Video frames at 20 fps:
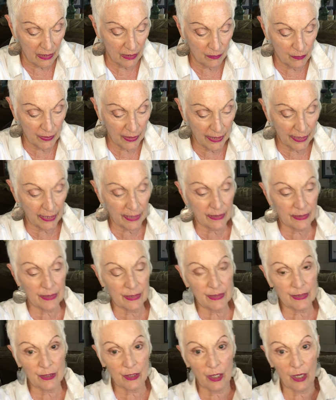When I get
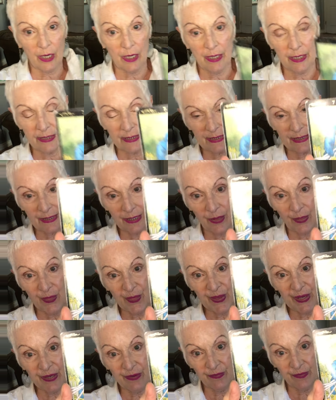this card, it's the
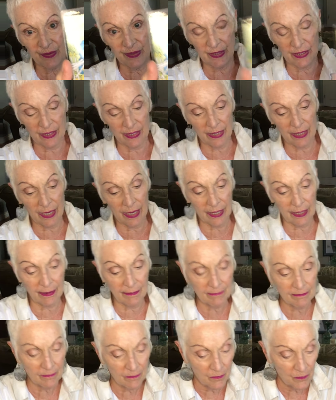thief in the night
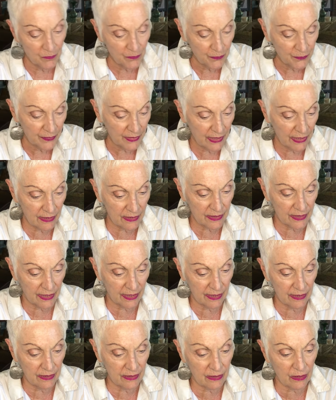next to
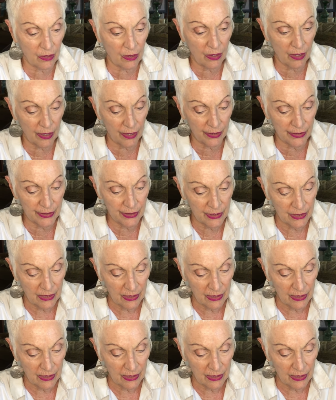his card.